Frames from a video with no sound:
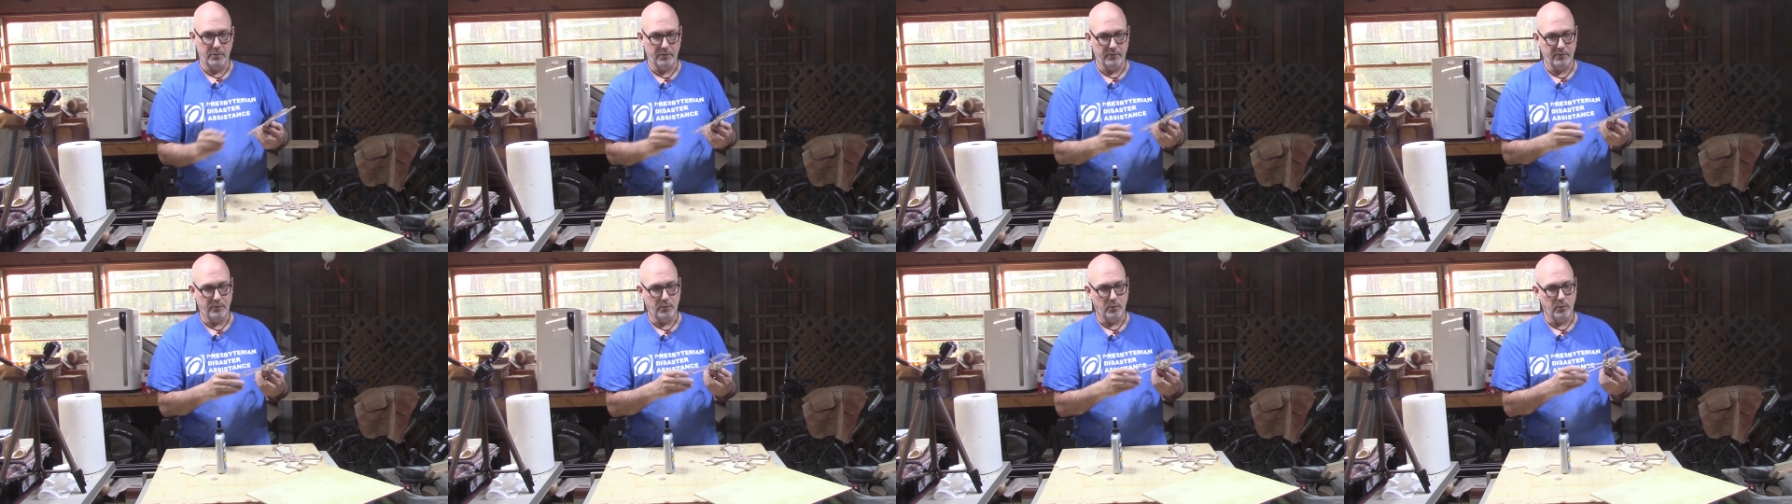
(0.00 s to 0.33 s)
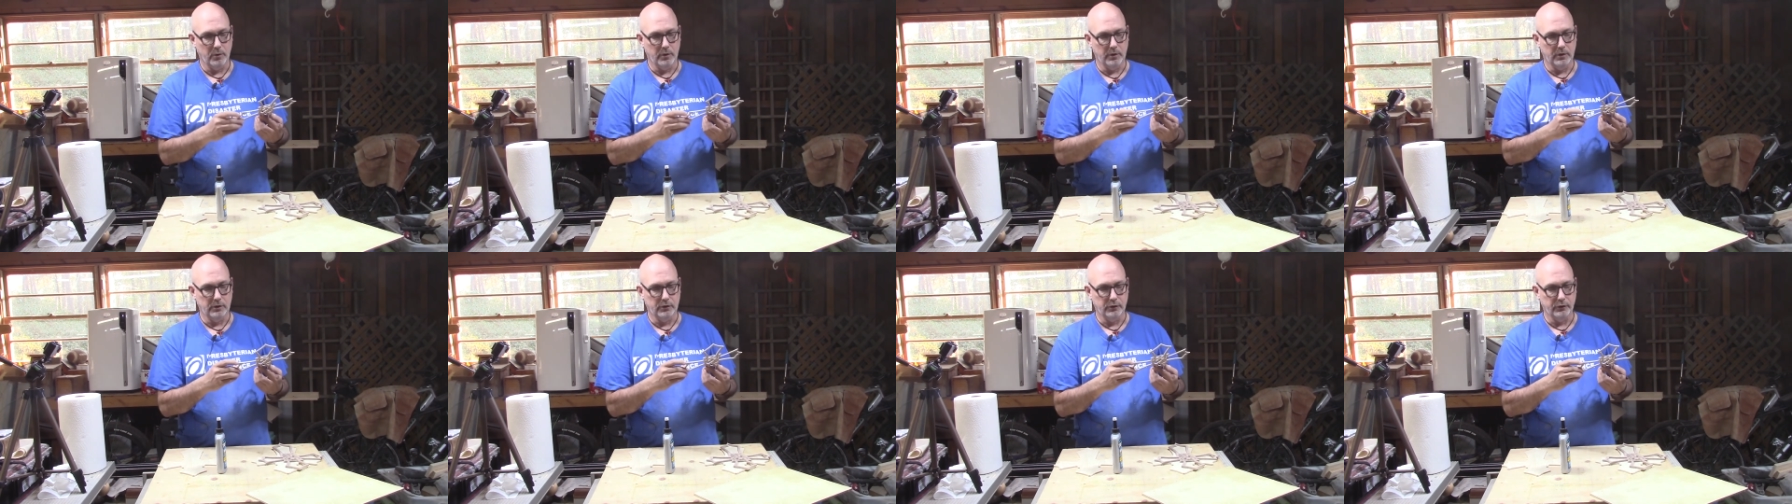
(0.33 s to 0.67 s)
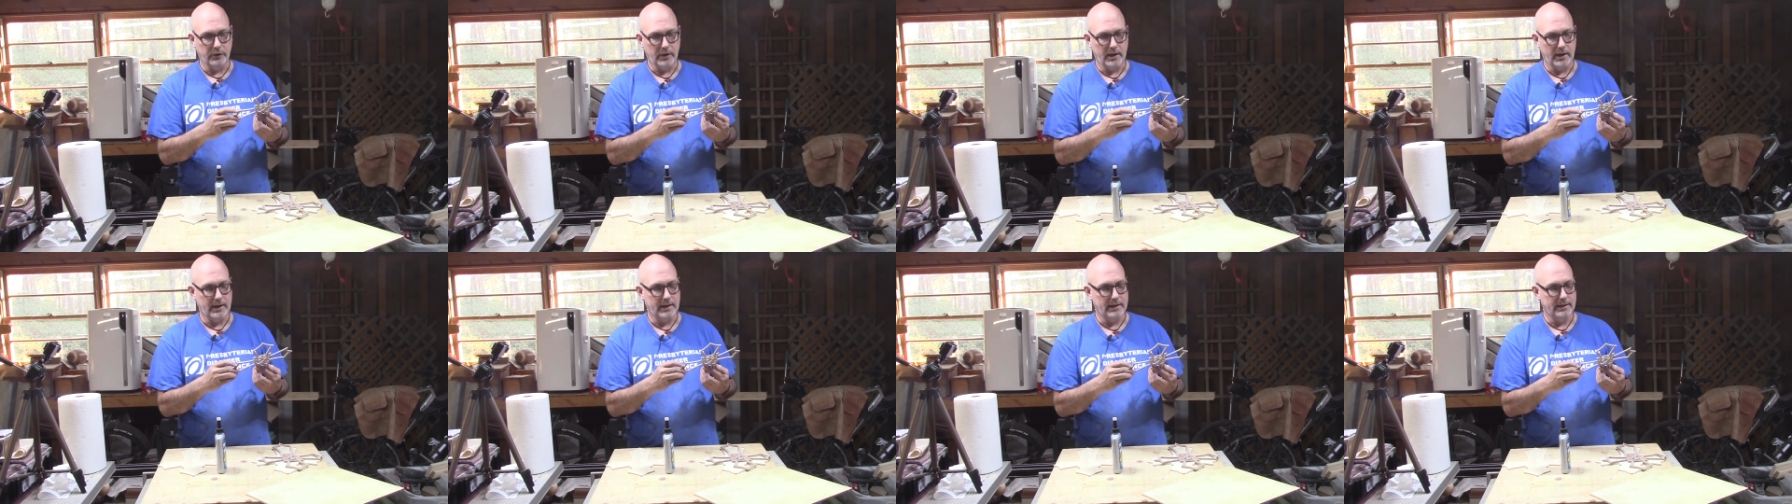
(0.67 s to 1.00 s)
before it
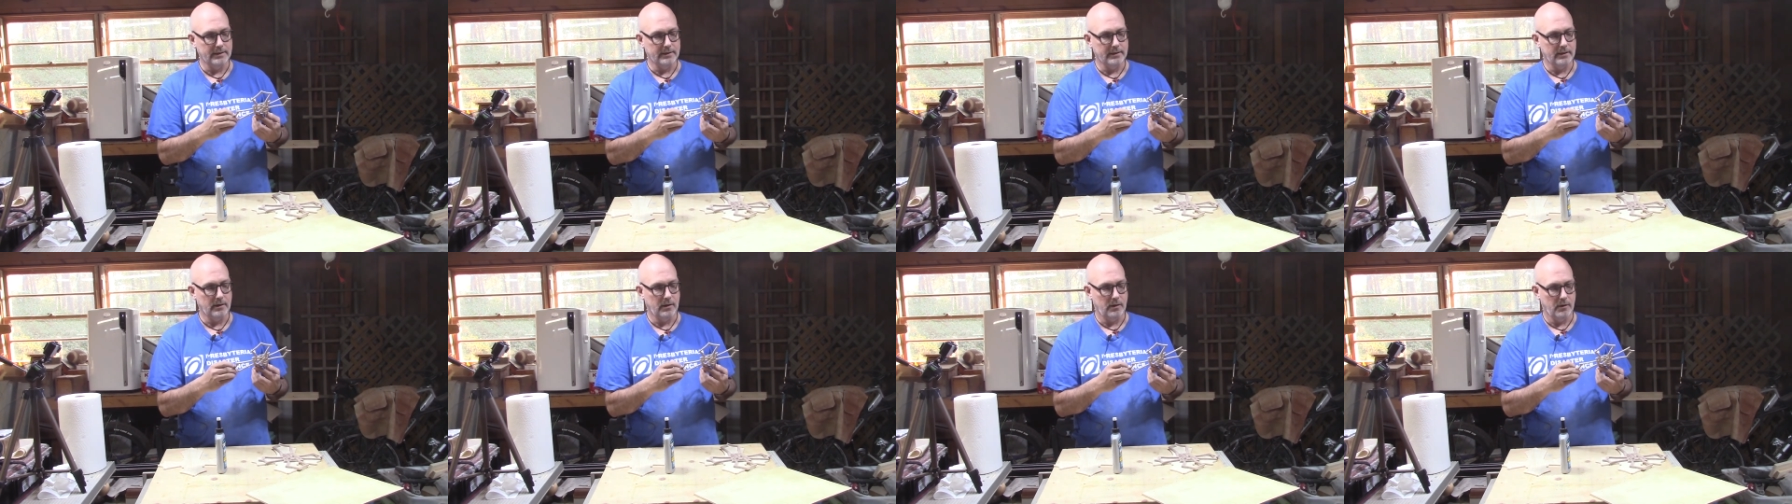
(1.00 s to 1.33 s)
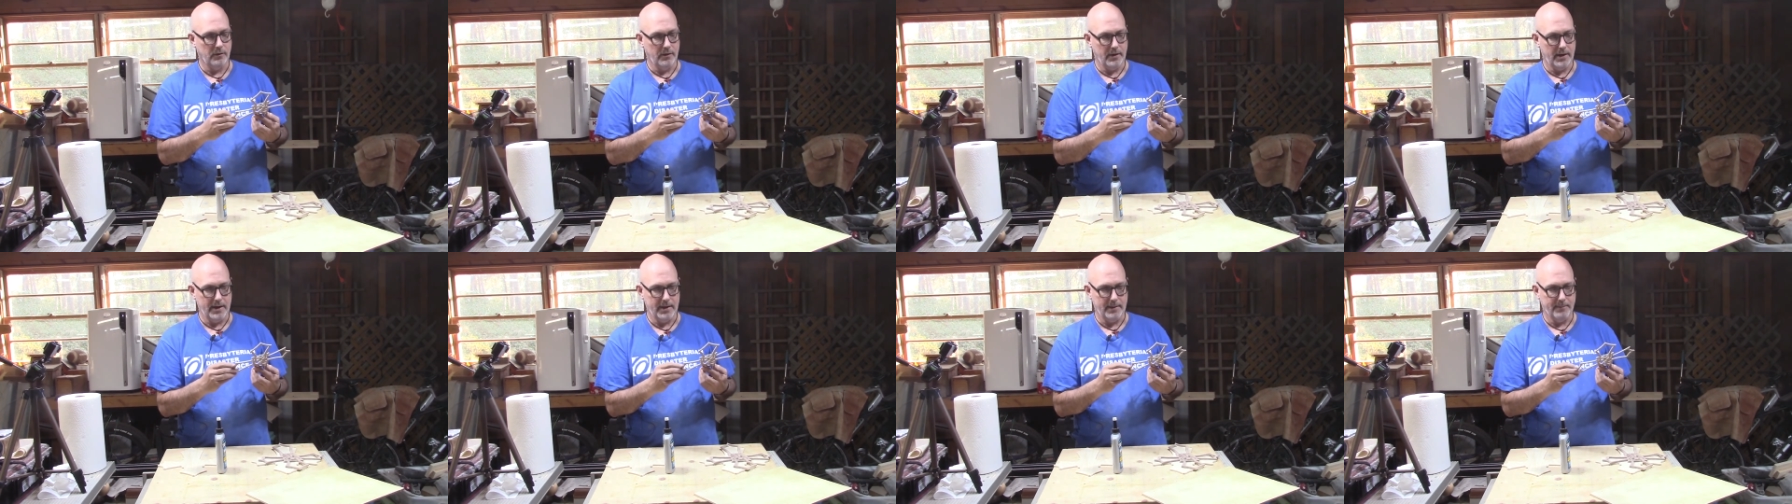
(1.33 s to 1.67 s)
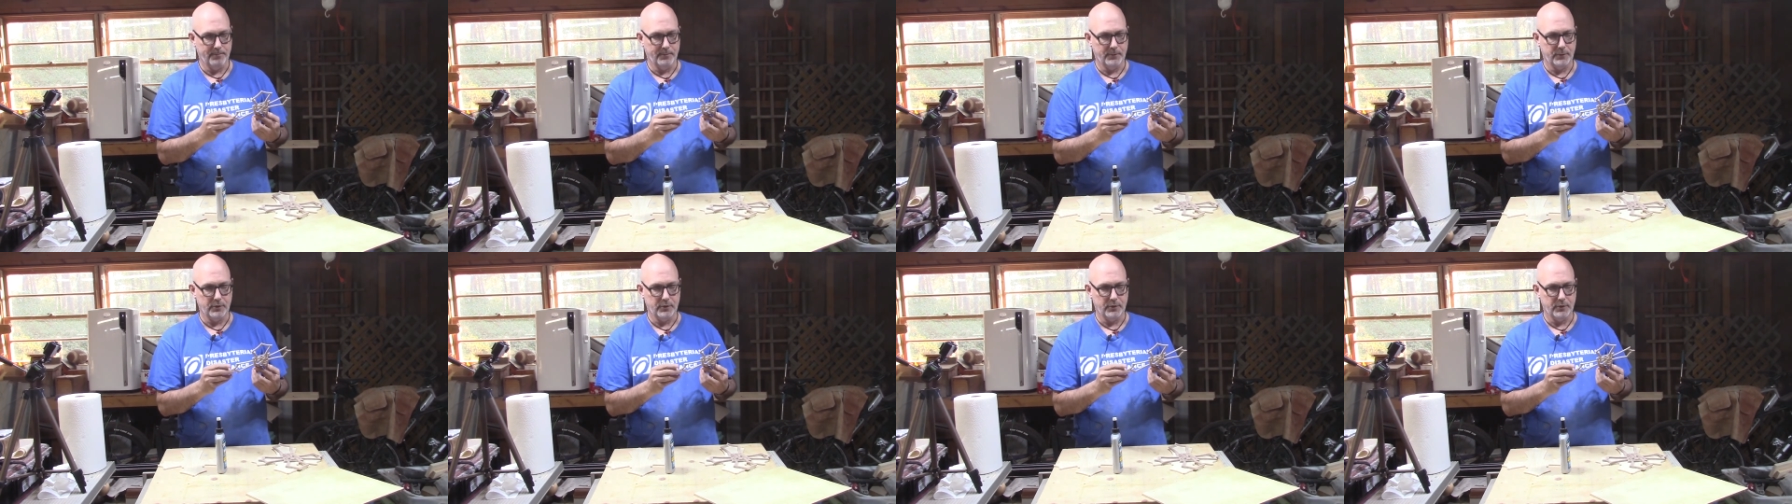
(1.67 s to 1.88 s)
dries and all that.